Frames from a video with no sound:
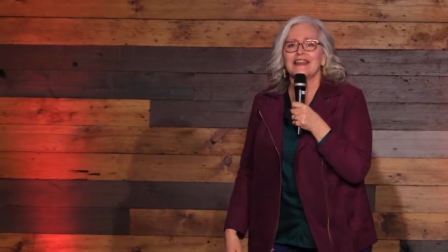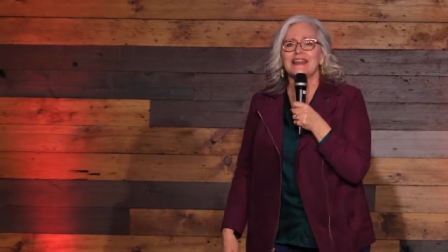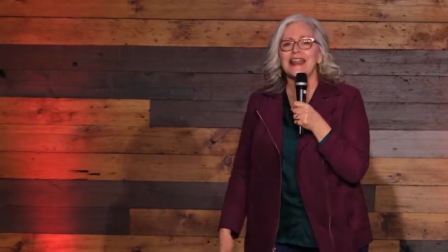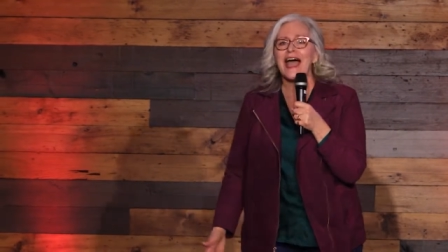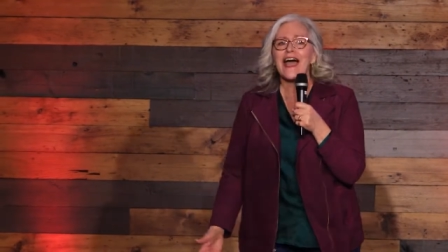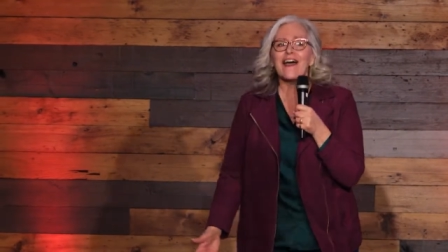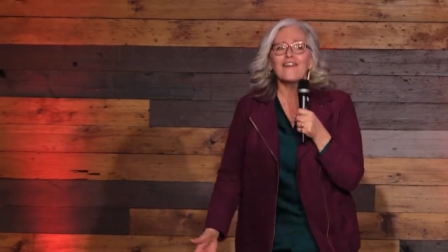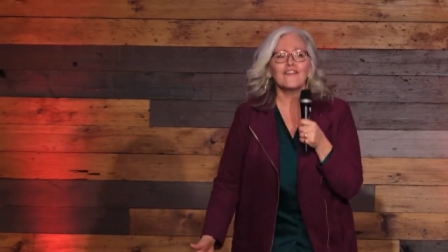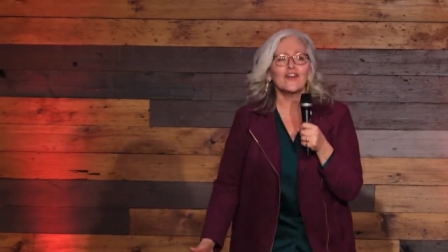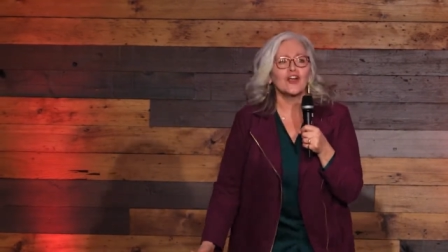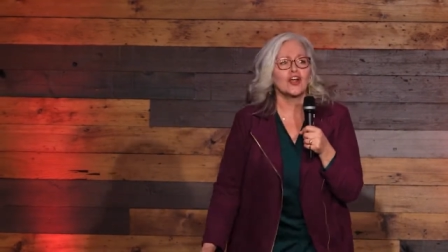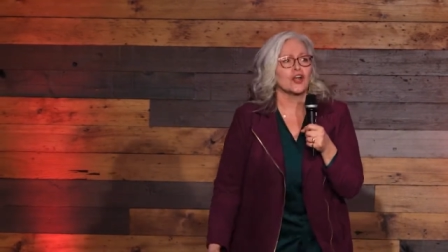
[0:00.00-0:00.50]

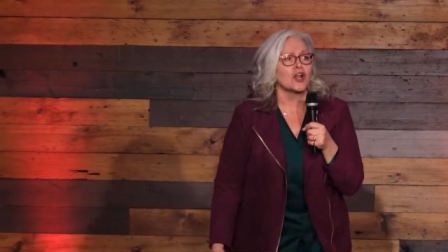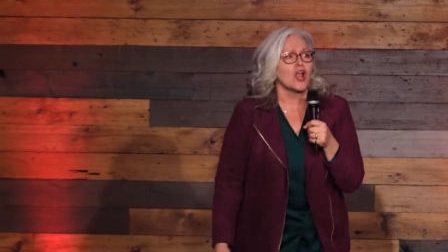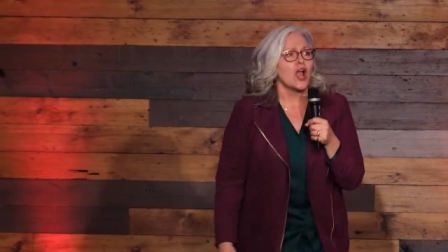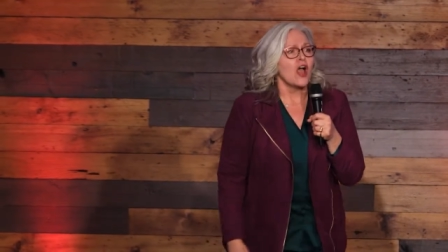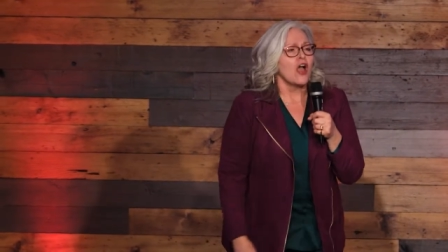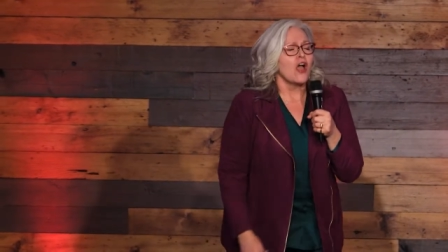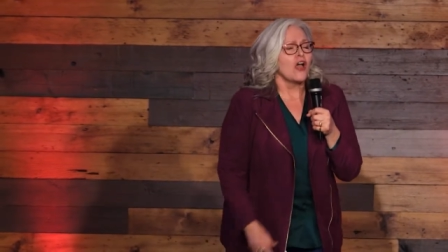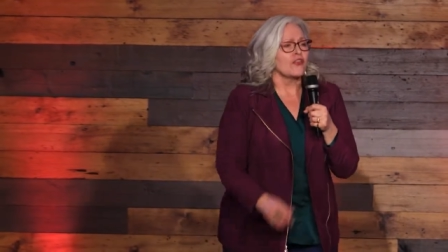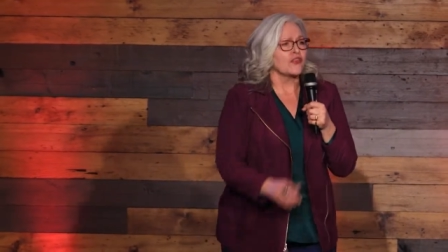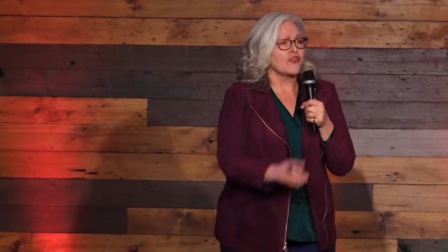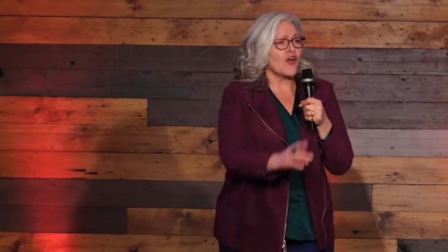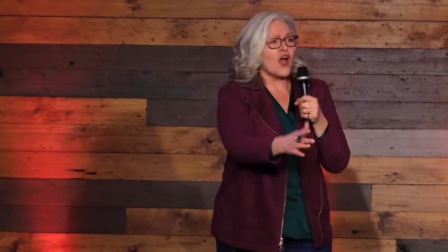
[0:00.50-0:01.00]
Never.
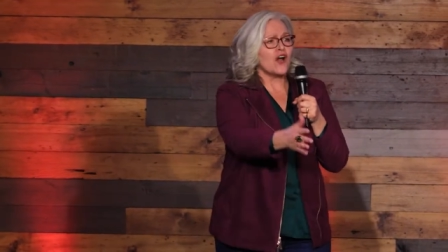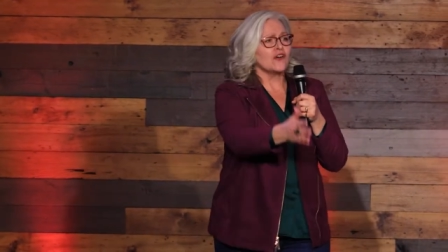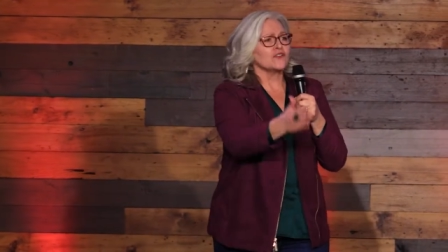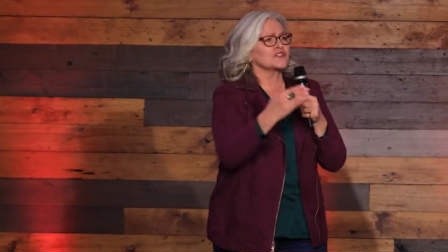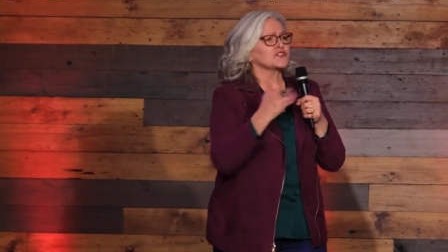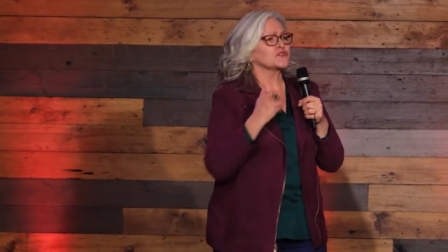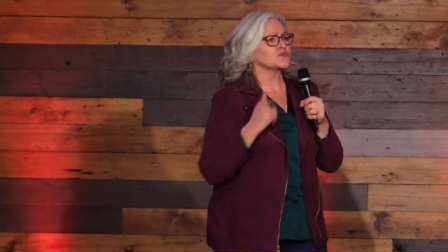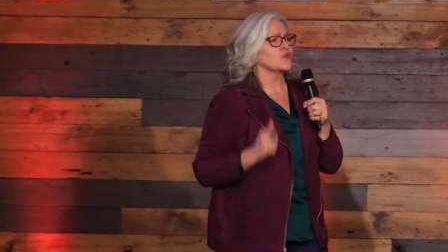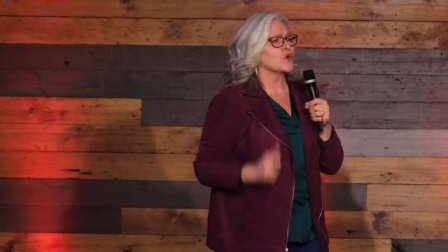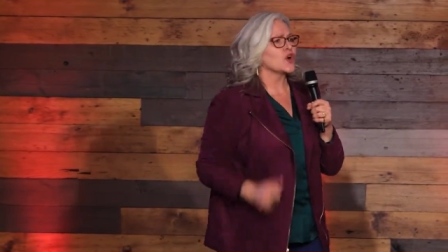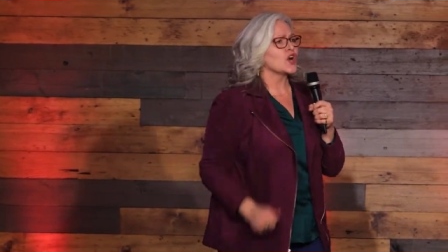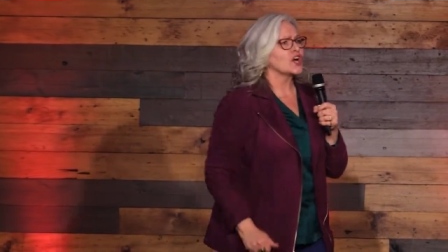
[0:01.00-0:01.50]

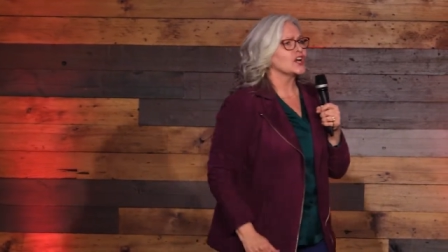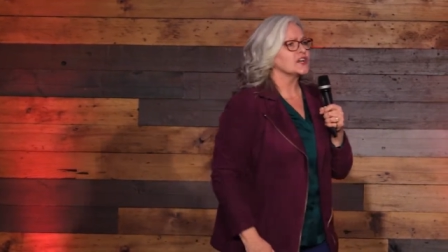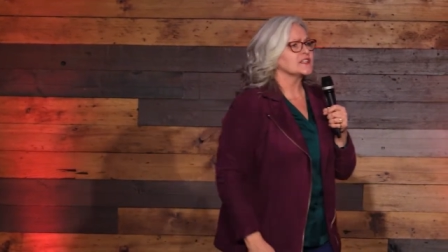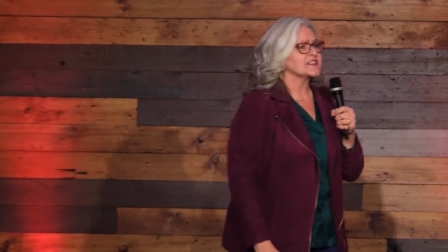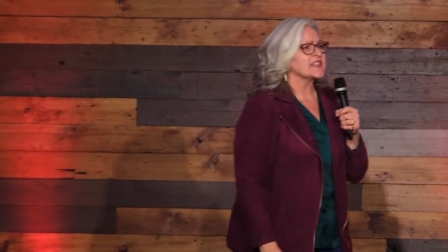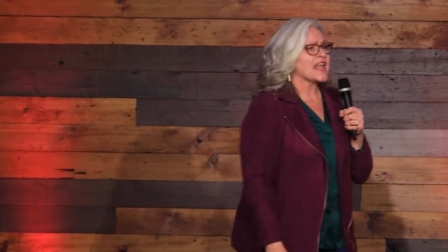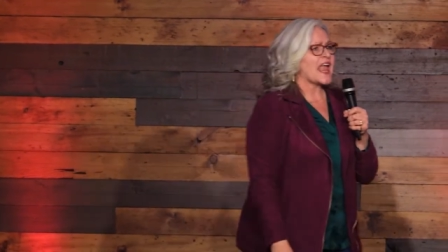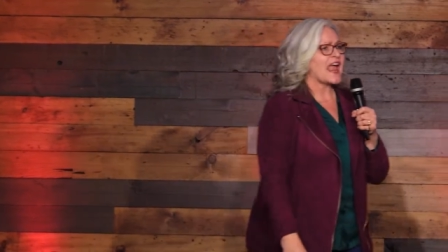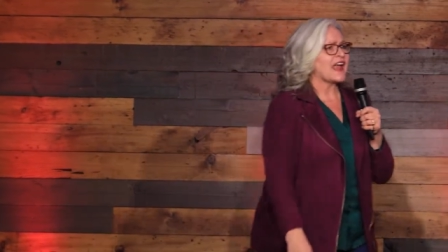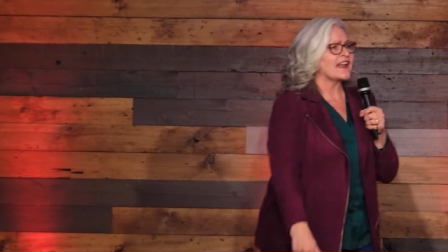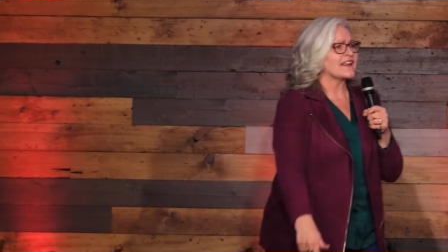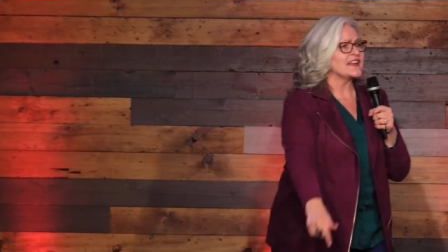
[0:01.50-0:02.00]
Those
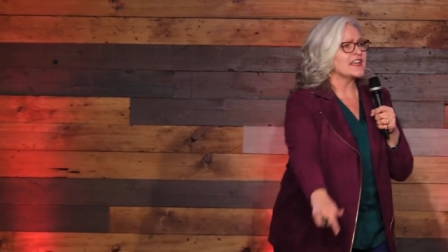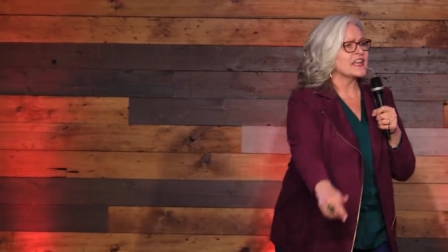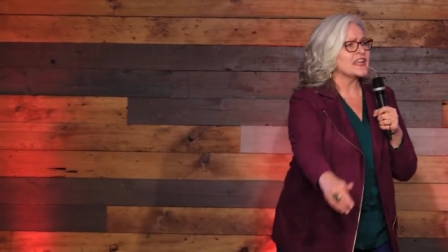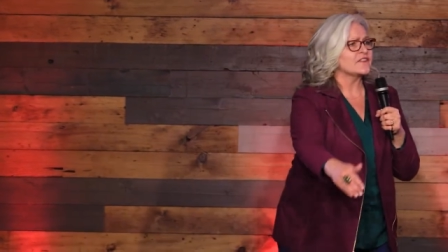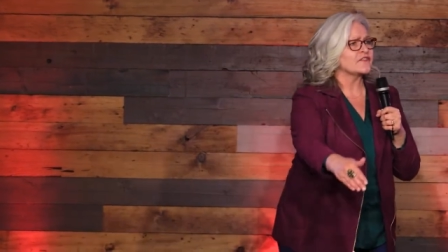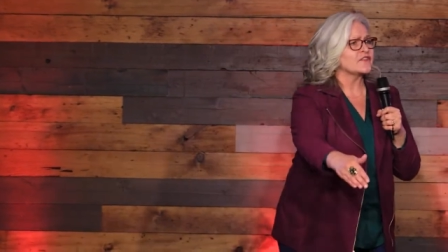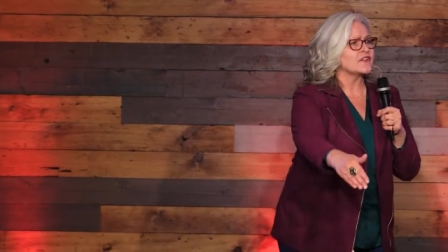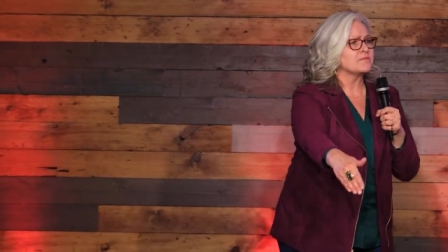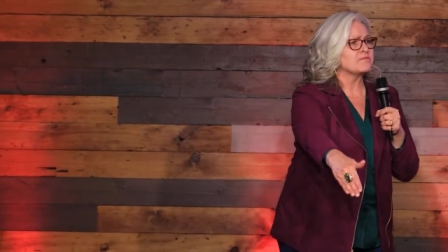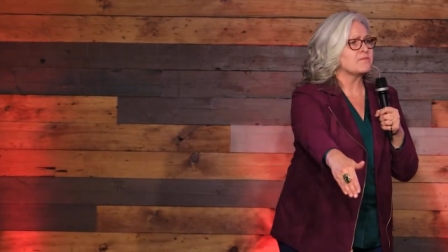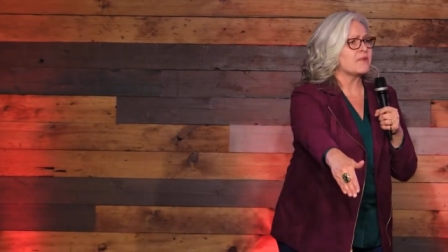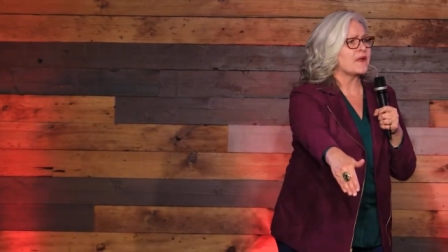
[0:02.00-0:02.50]
words hadn't
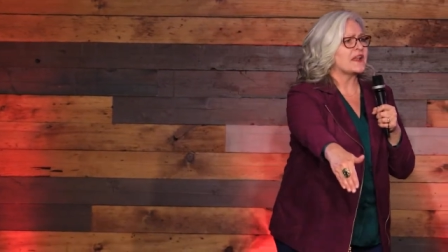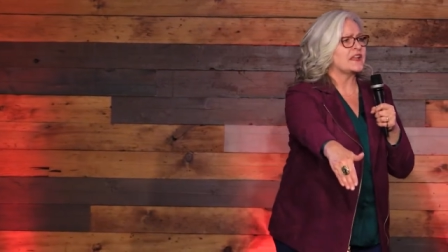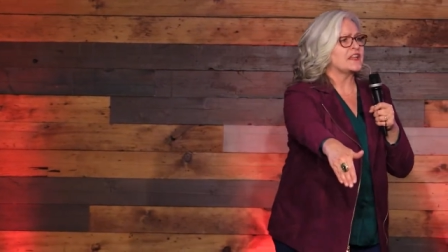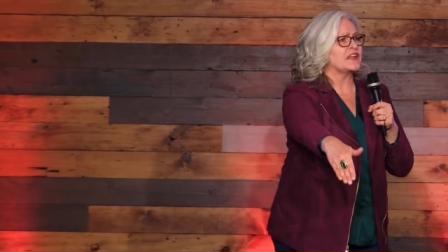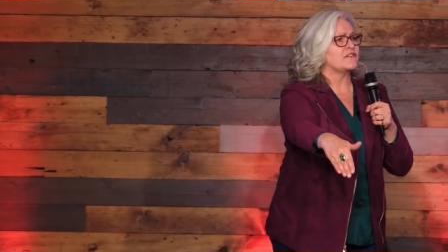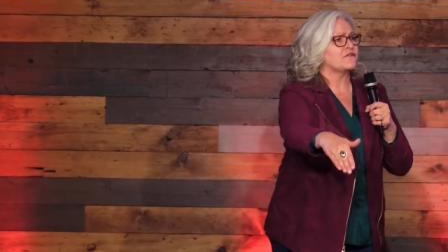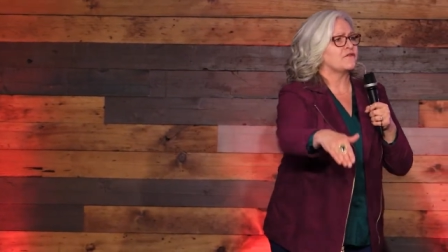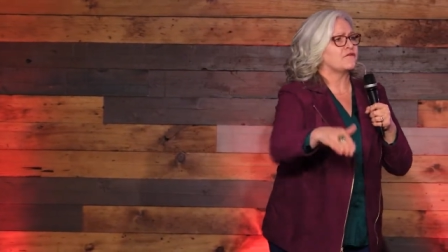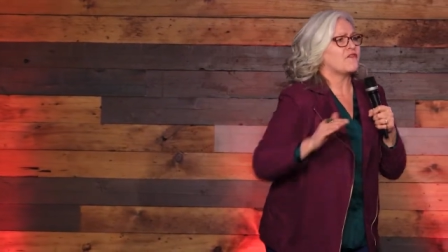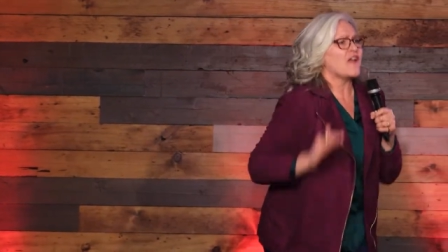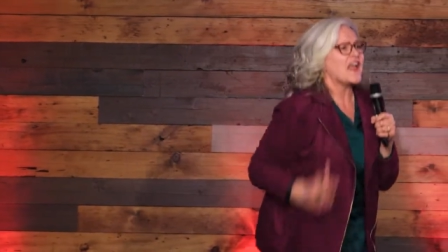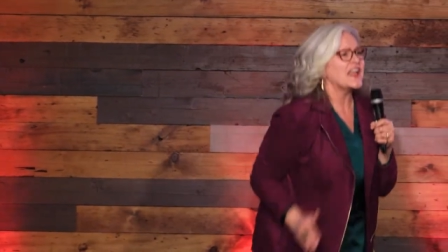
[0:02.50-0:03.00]
even been
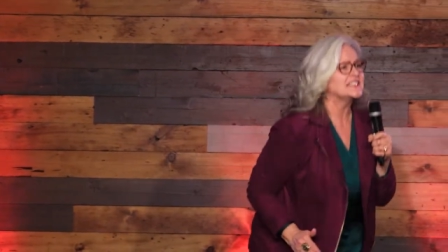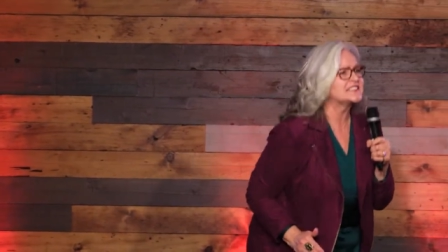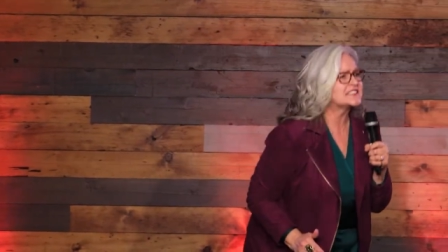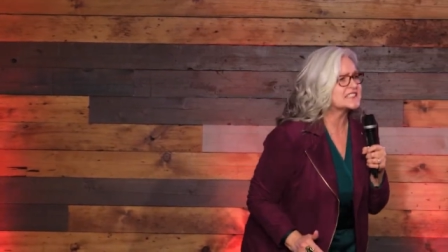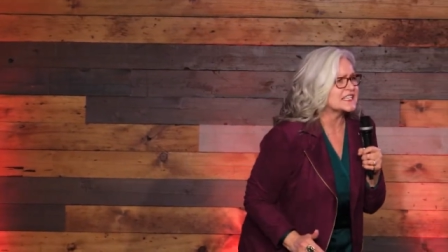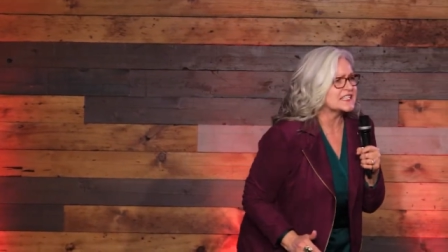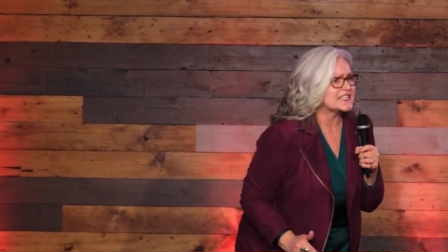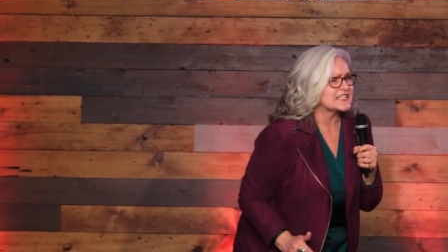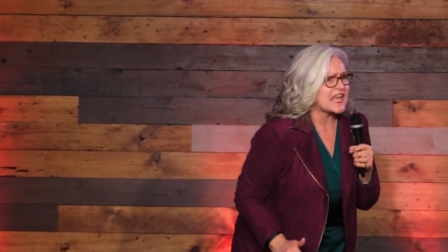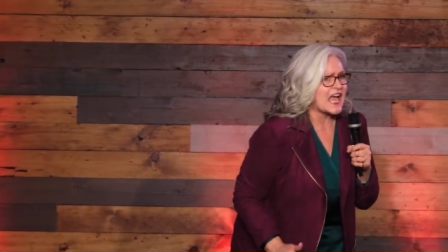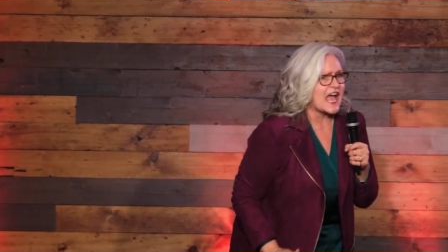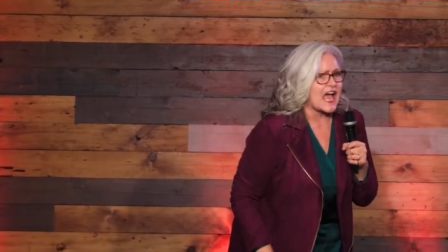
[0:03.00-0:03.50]

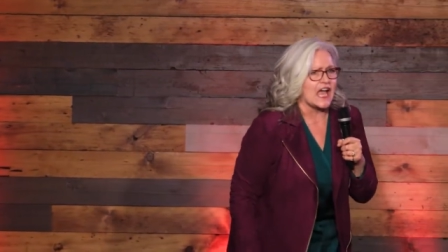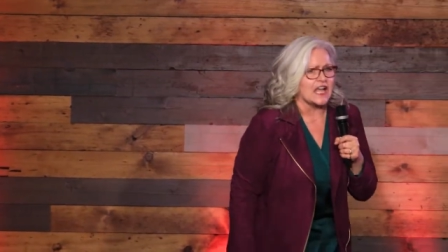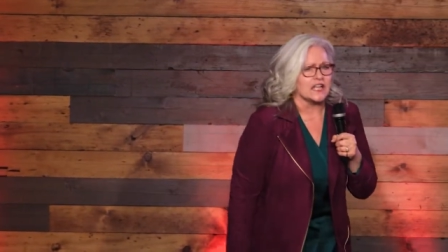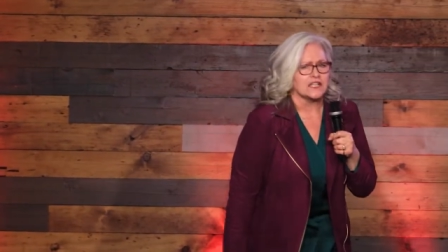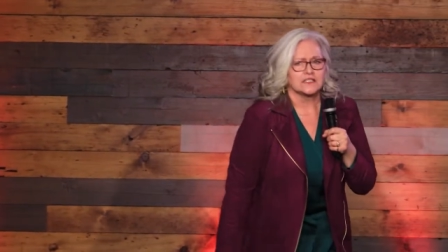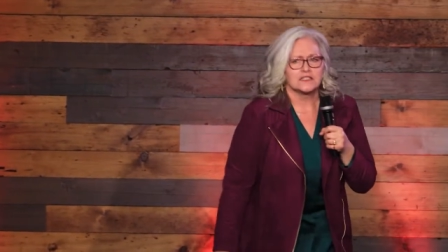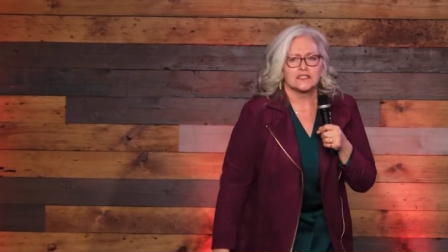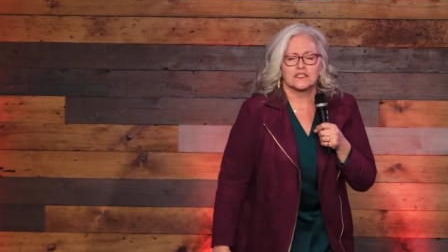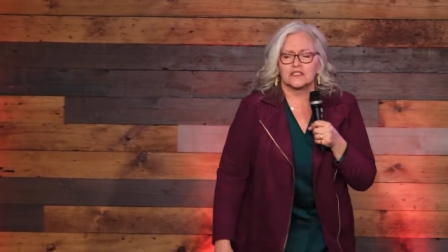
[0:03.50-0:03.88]
invented yet.